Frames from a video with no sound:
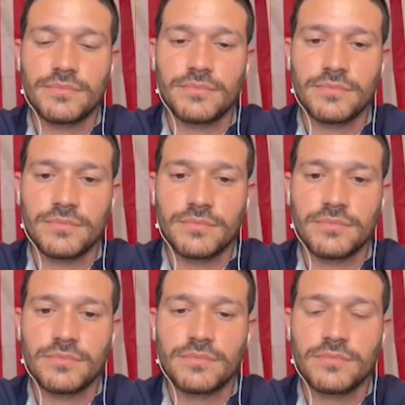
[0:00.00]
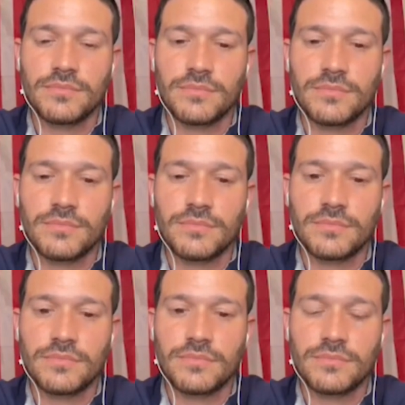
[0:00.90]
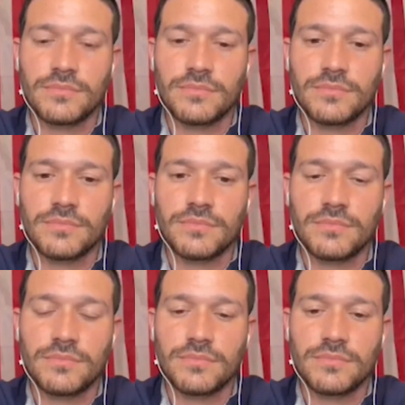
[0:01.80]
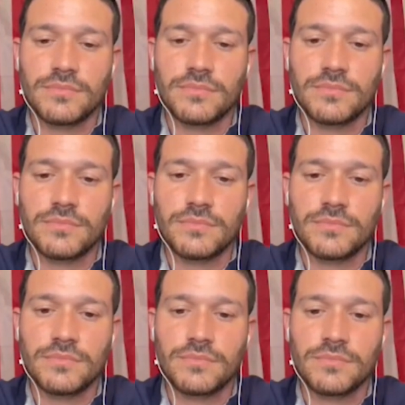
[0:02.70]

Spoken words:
No words are spoken by the person on screen.